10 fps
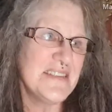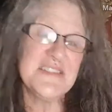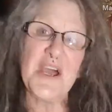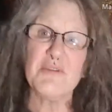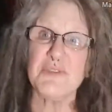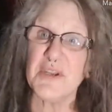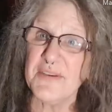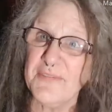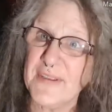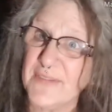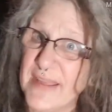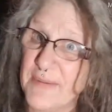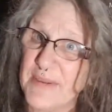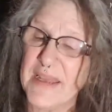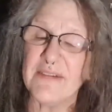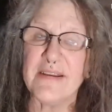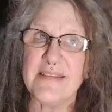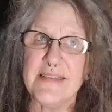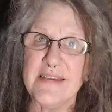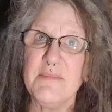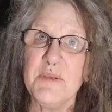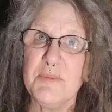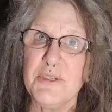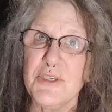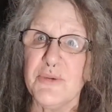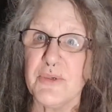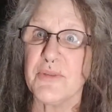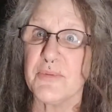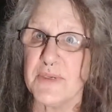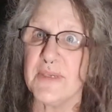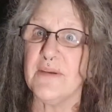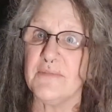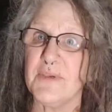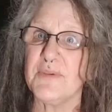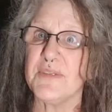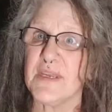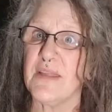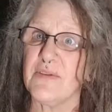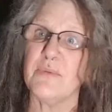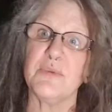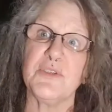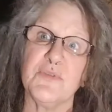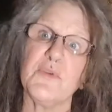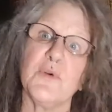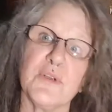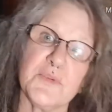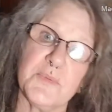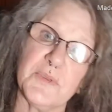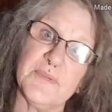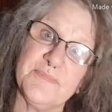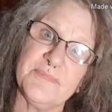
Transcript: So I'm trying to figure that one out. I think I'm going to put 2 or 3 of those together, which of course will